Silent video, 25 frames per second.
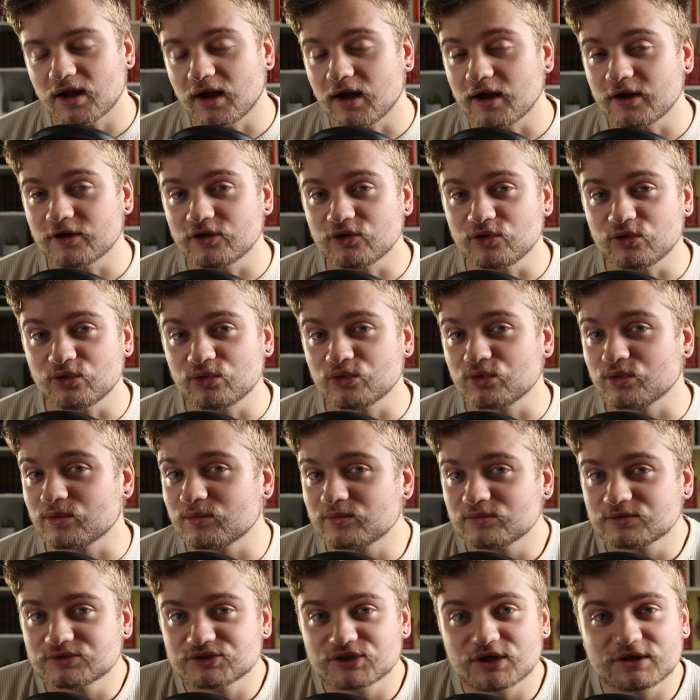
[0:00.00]
Are
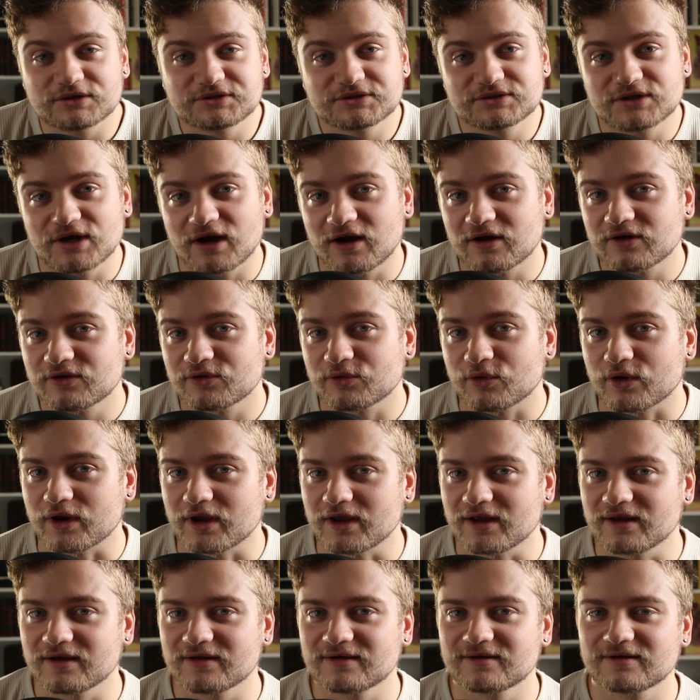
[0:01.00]
you just
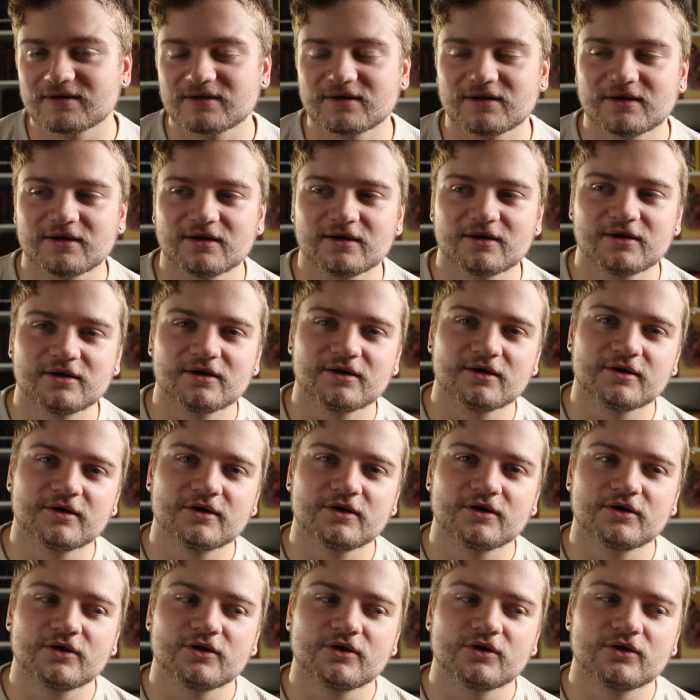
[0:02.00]
hungry?
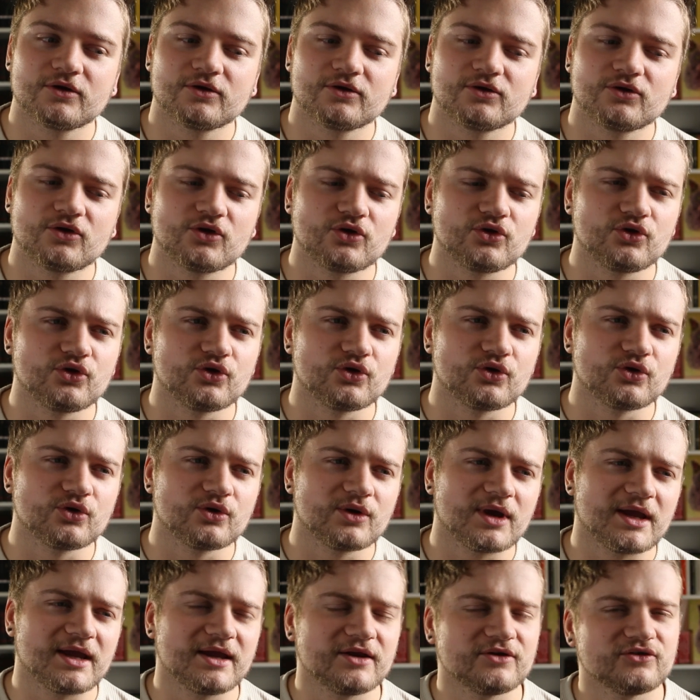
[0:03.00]
Do
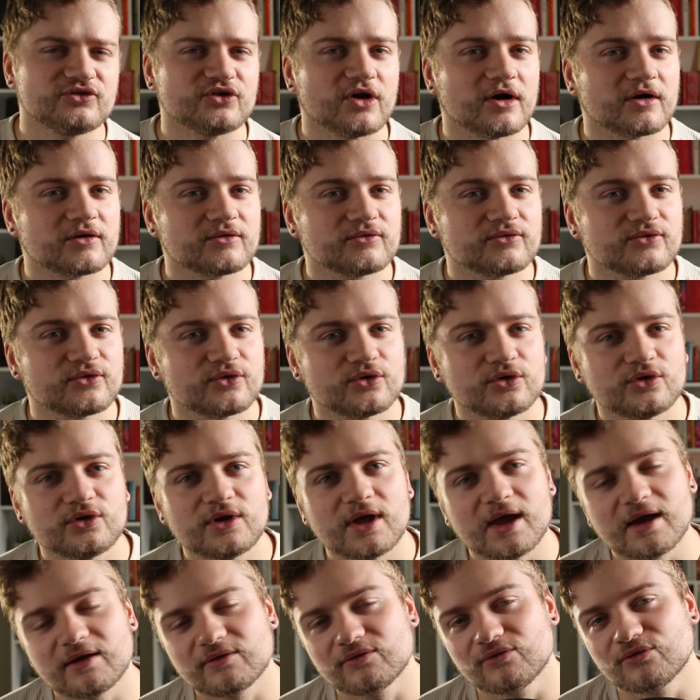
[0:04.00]
you eat junk
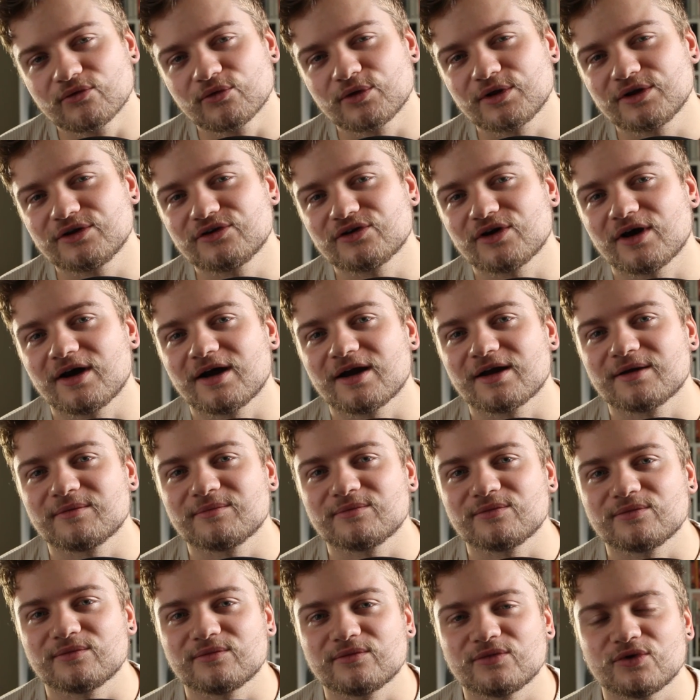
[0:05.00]
food every
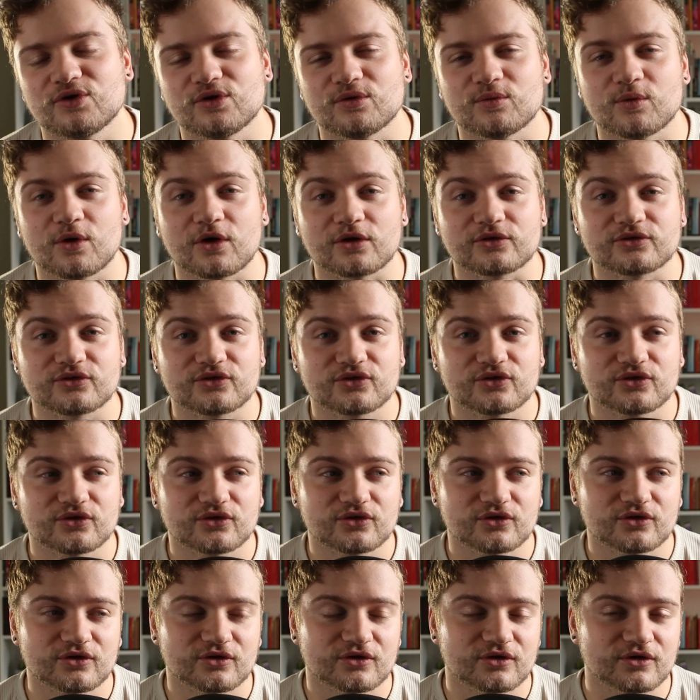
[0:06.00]
time you
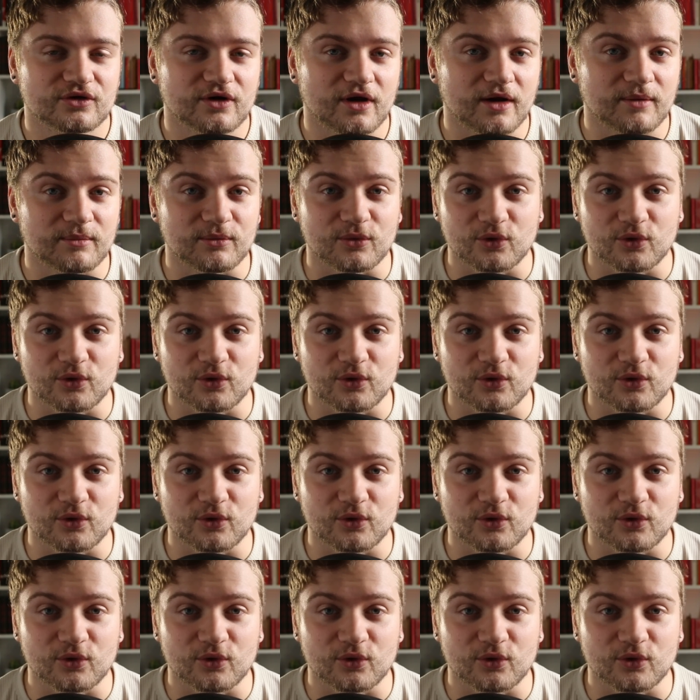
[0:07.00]
watch a